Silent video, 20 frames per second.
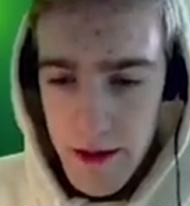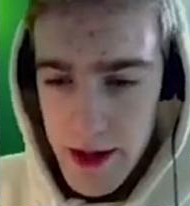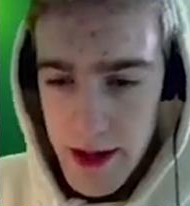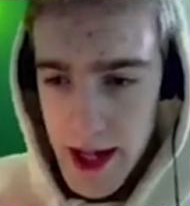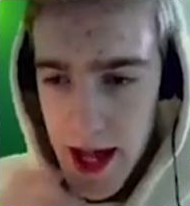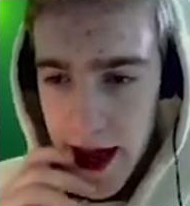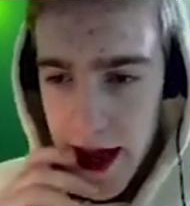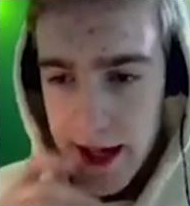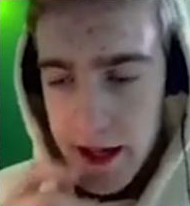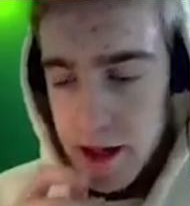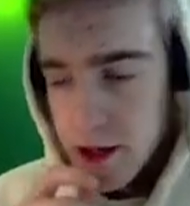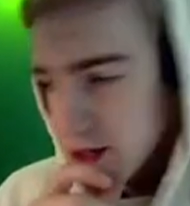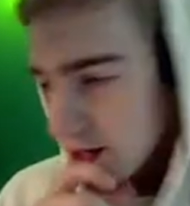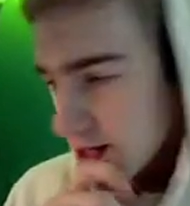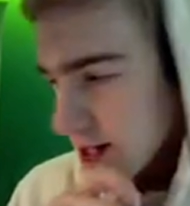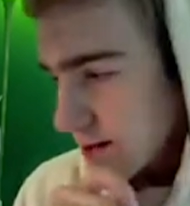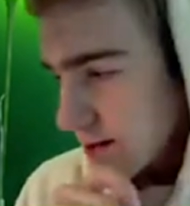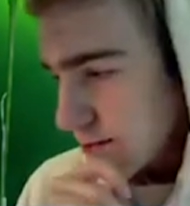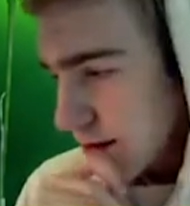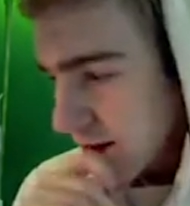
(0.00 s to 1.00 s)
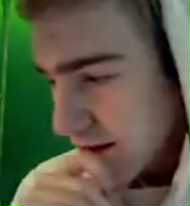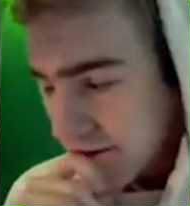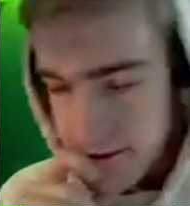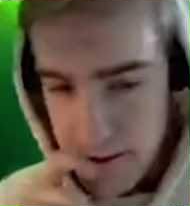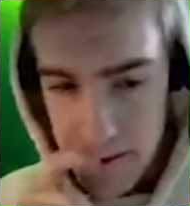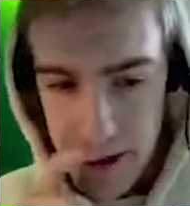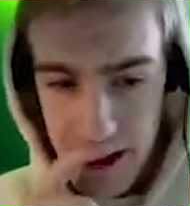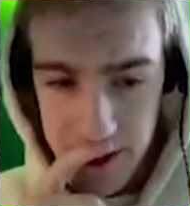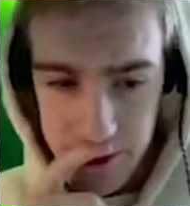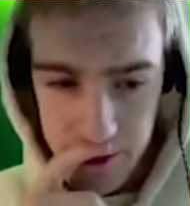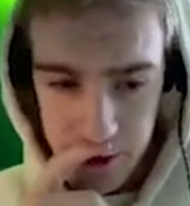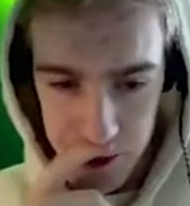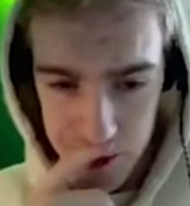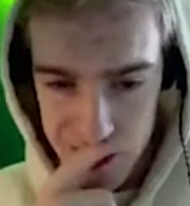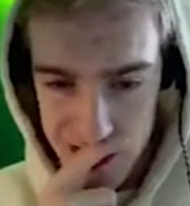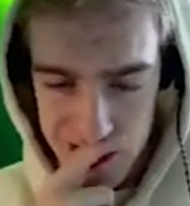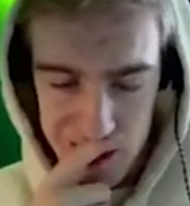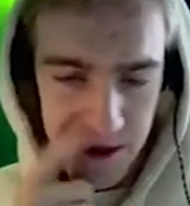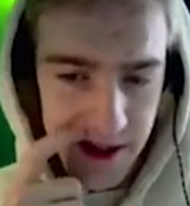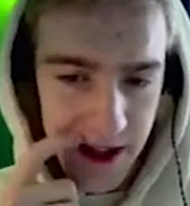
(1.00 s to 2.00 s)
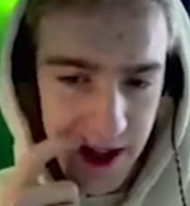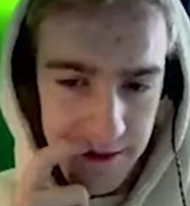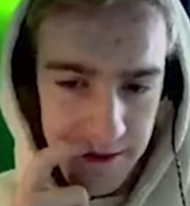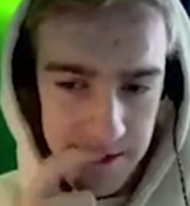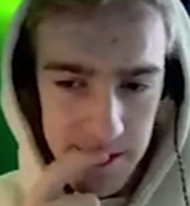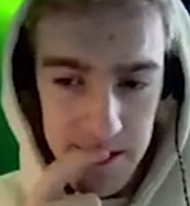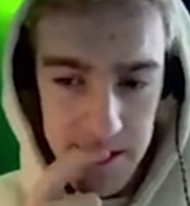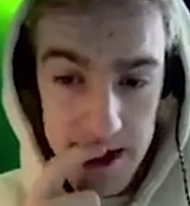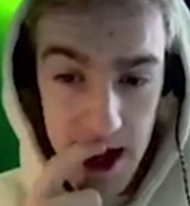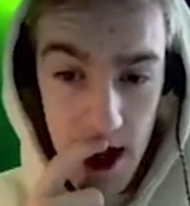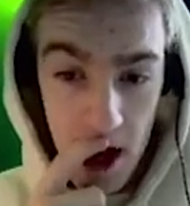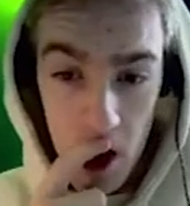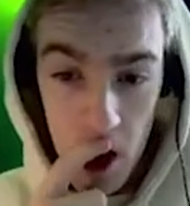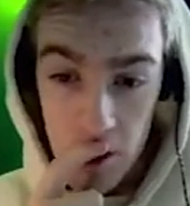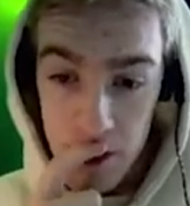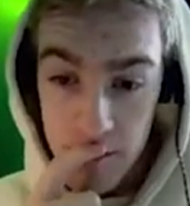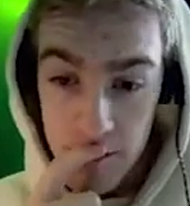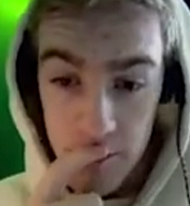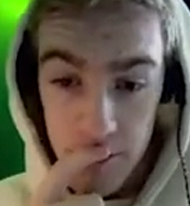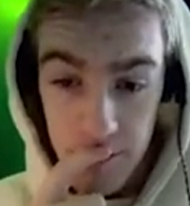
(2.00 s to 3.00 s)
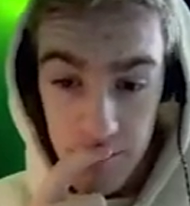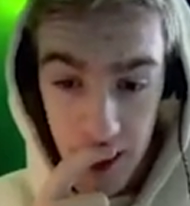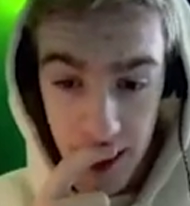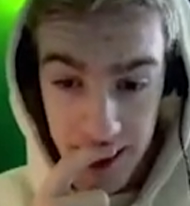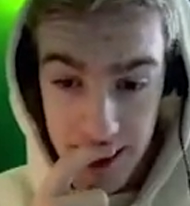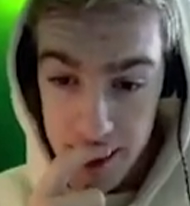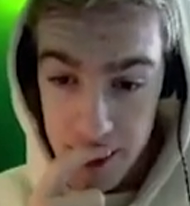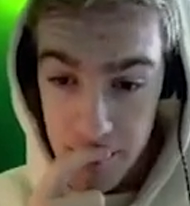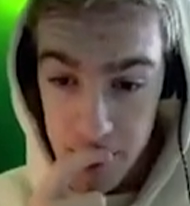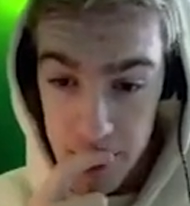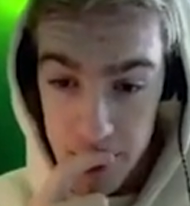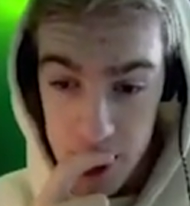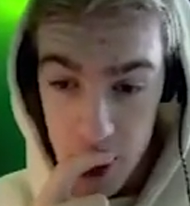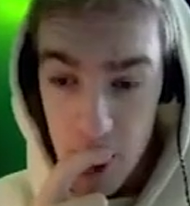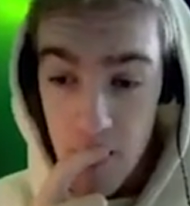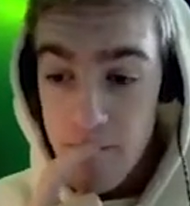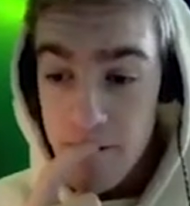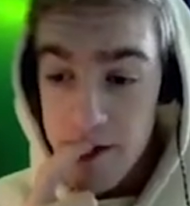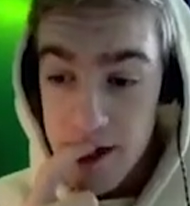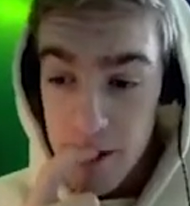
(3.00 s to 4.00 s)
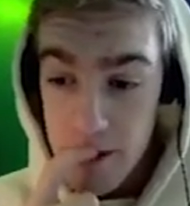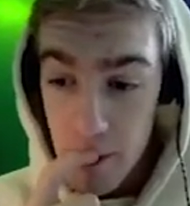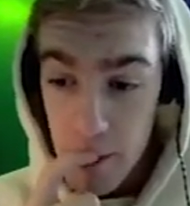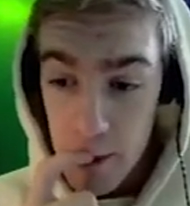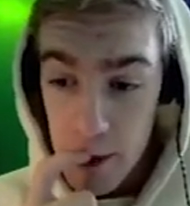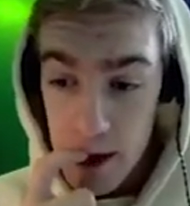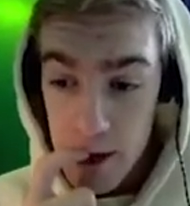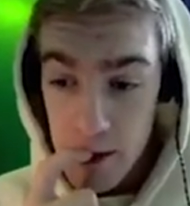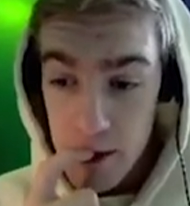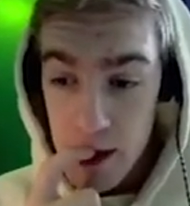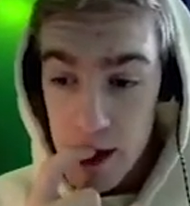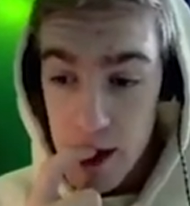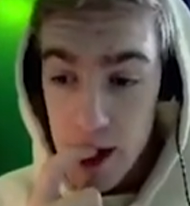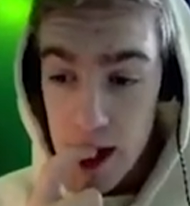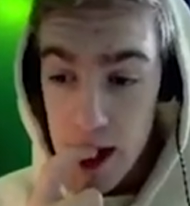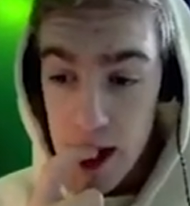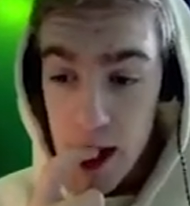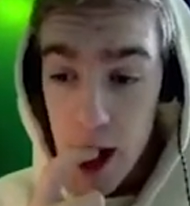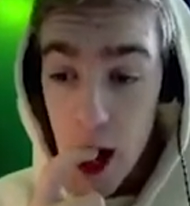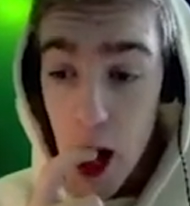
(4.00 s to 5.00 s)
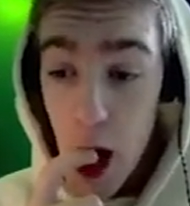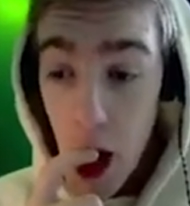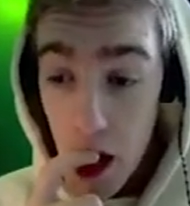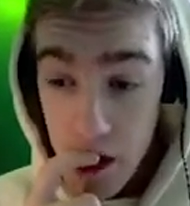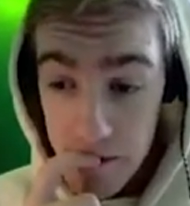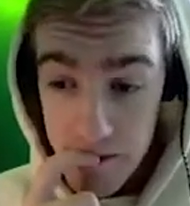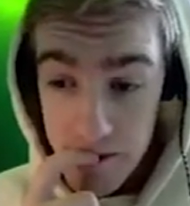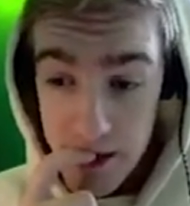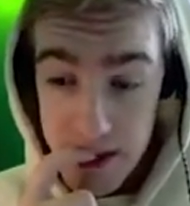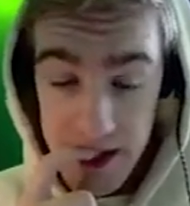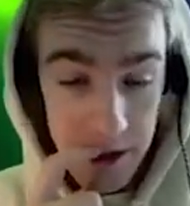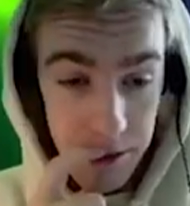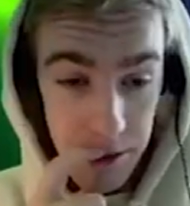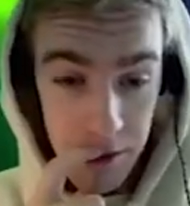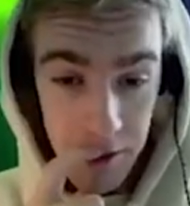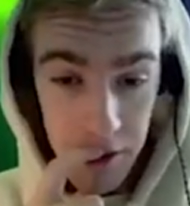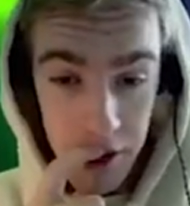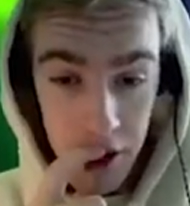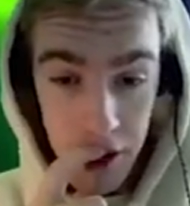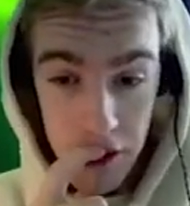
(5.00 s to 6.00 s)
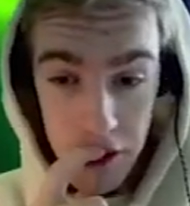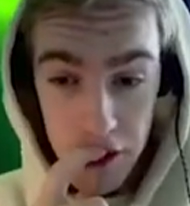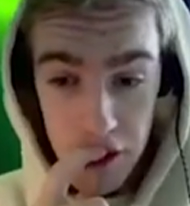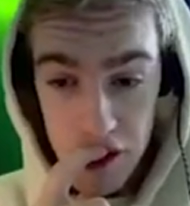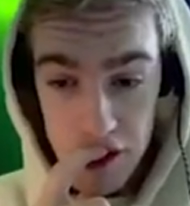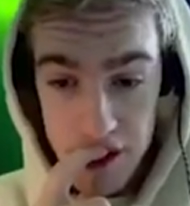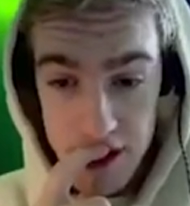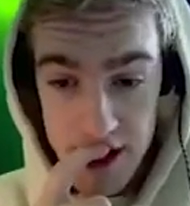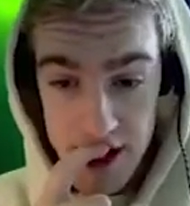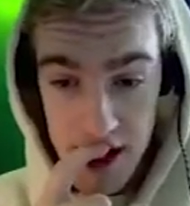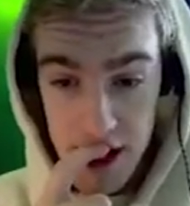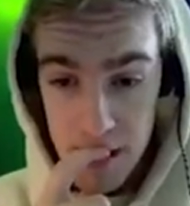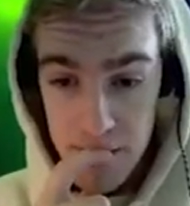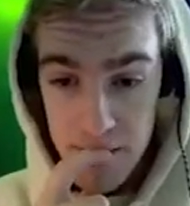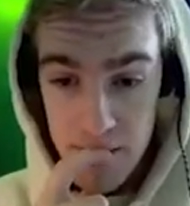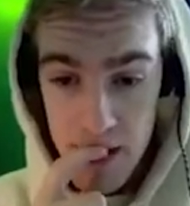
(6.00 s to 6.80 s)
any accuracy buff from Altoro, so we're going to have to use our own if we find it, which hopefully we will. Hopefully we will. We'll see.